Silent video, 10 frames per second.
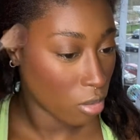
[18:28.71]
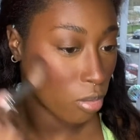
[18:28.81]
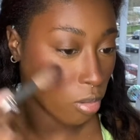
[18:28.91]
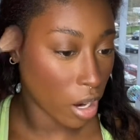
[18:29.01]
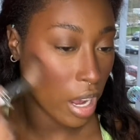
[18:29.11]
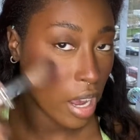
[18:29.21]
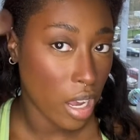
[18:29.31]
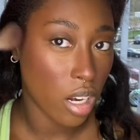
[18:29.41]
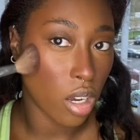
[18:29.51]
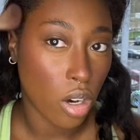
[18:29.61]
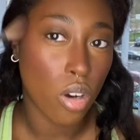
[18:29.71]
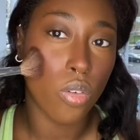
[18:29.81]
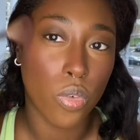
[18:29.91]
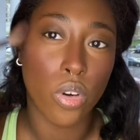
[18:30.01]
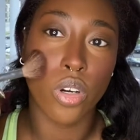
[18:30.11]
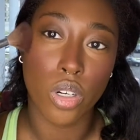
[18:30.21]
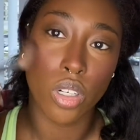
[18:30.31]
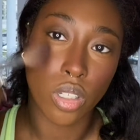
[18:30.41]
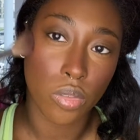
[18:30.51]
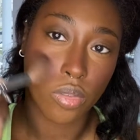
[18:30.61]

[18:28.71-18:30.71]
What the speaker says: right over